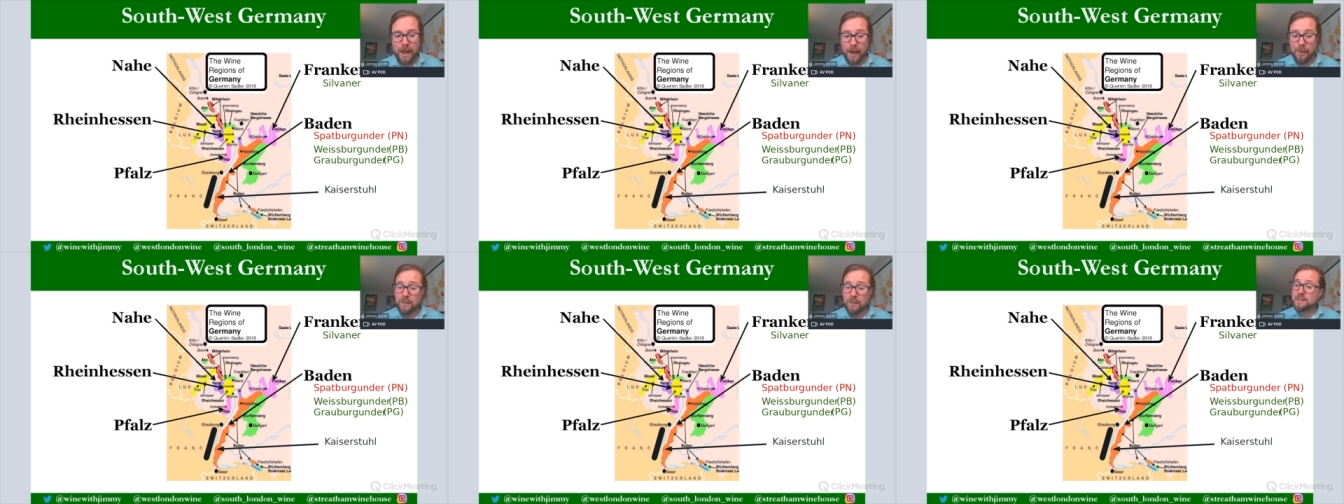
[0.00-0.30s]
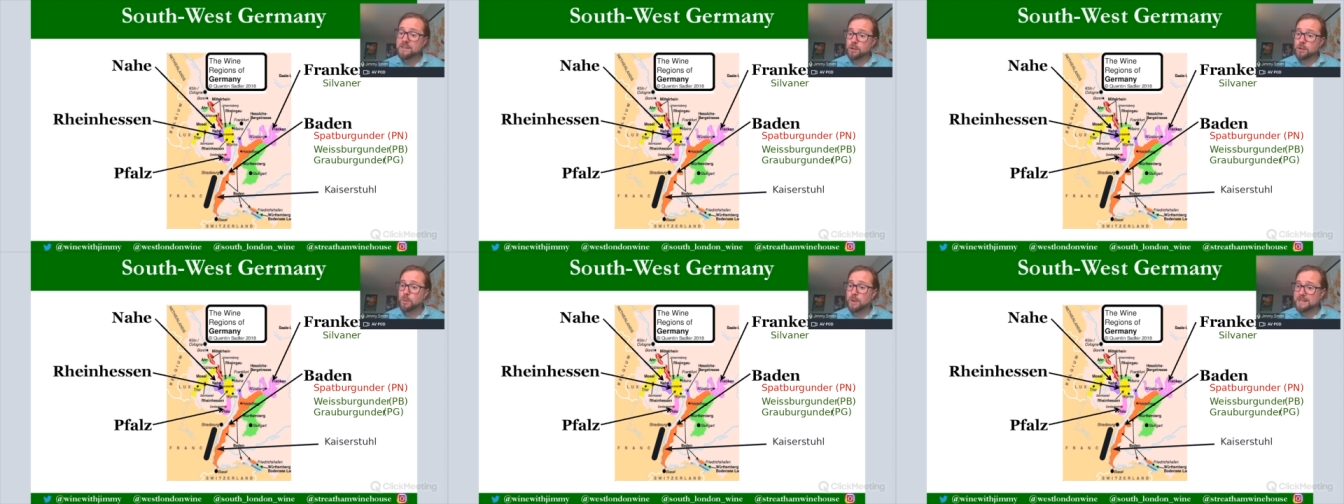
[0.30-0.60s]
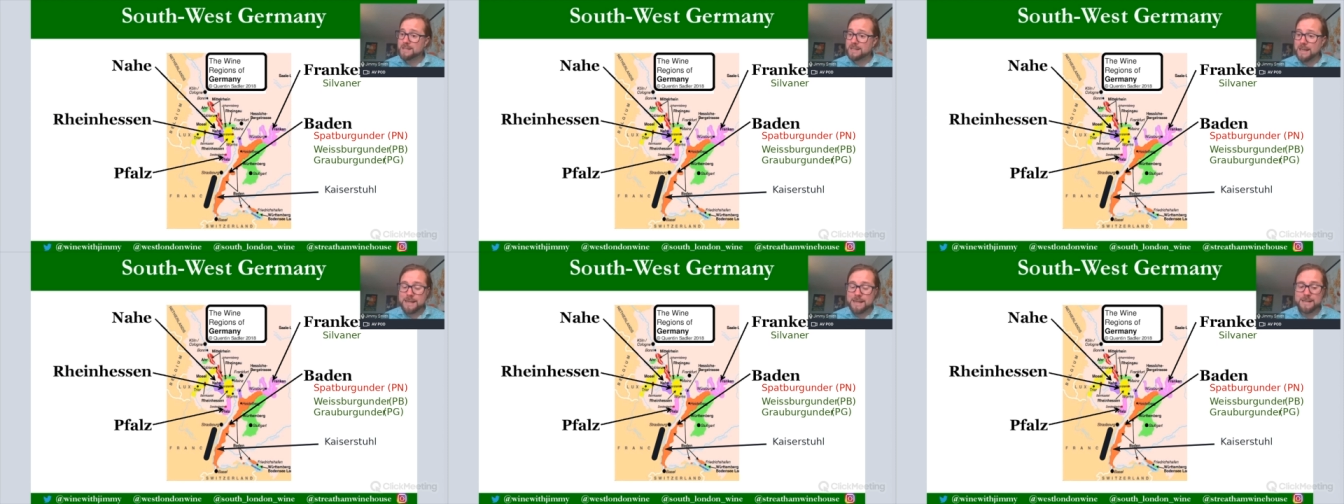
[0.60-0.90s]
And then to
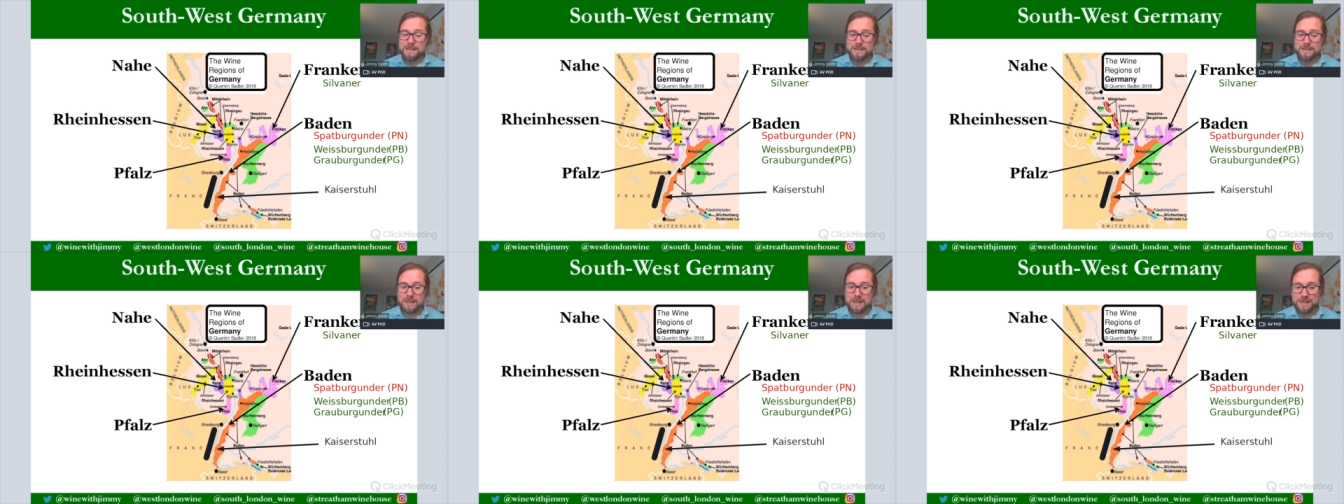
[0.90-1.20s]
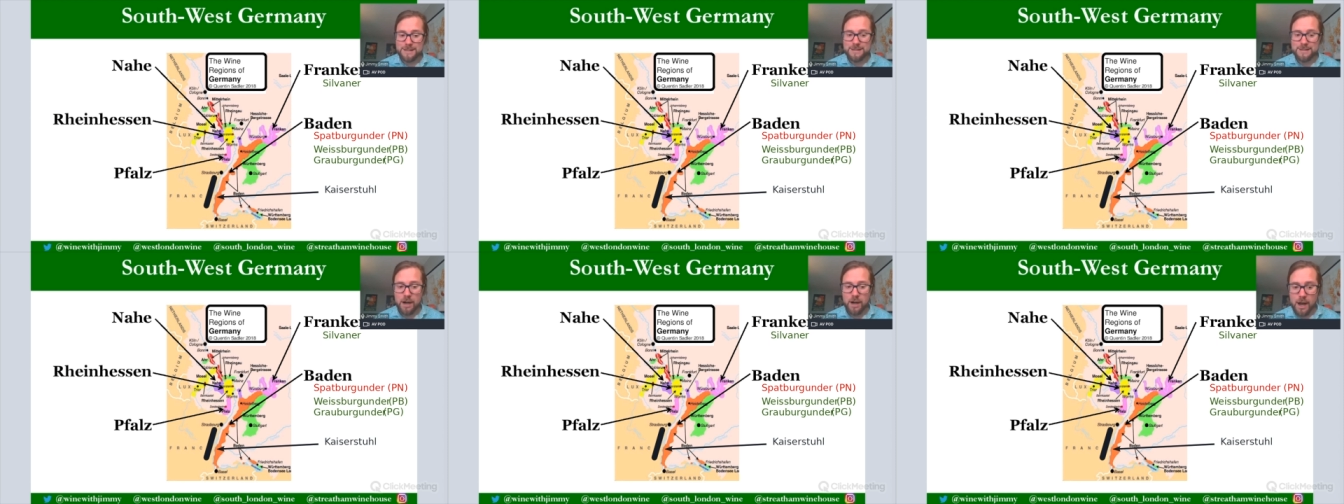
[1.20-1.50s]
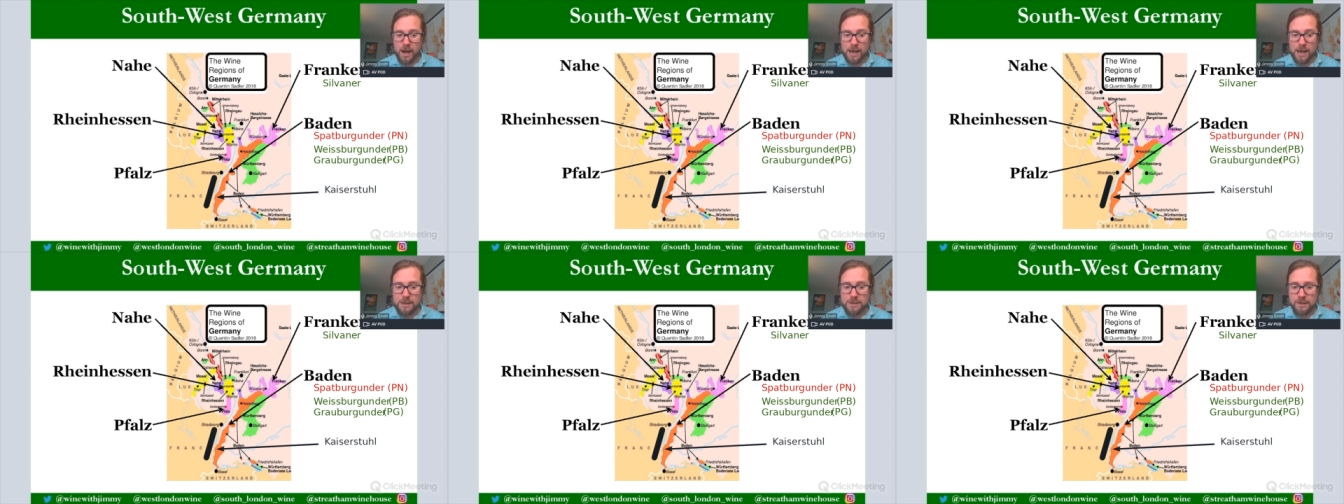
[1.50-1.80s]
its easterly
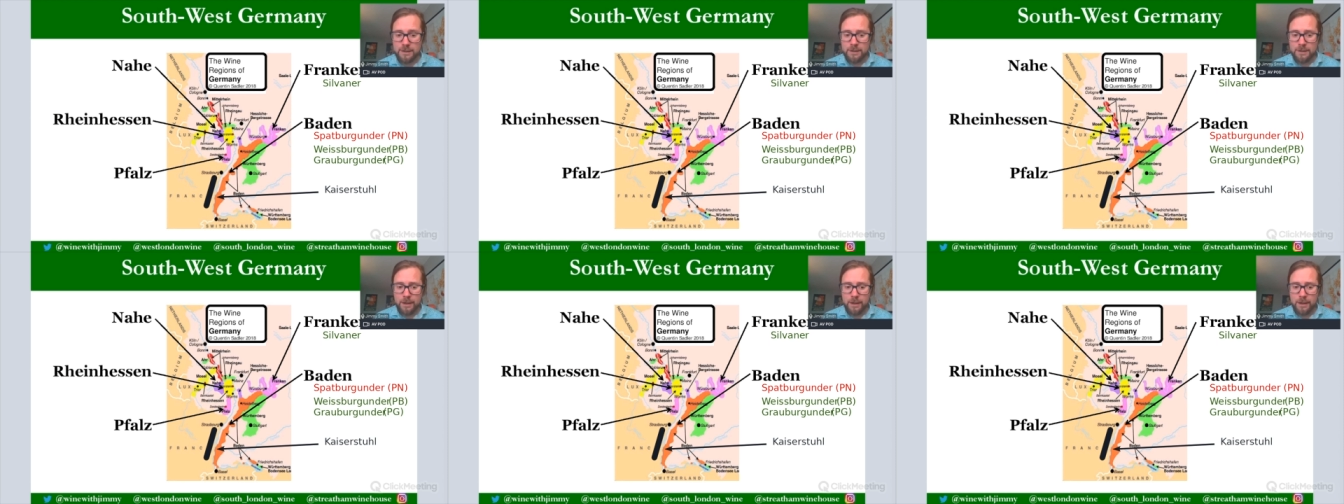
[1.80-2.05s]
side,